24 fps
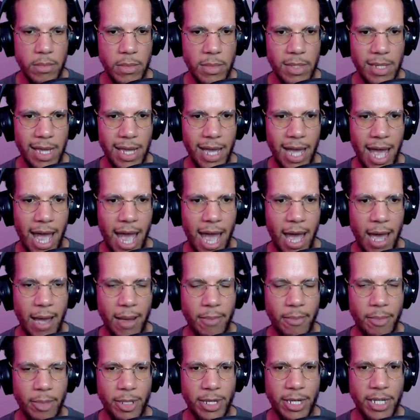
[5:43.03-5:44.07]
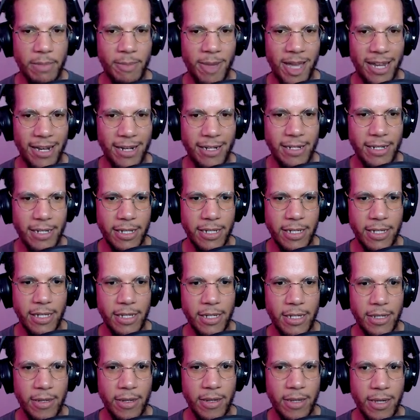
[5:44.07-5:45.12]
Ah, policeman.
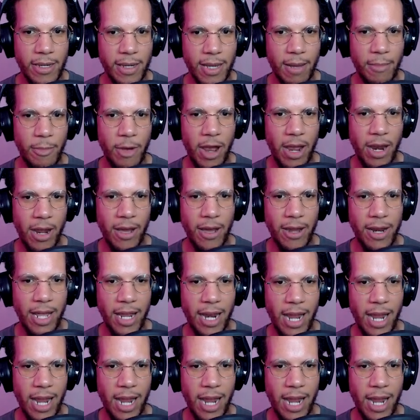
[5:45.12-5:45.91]
Come right on in.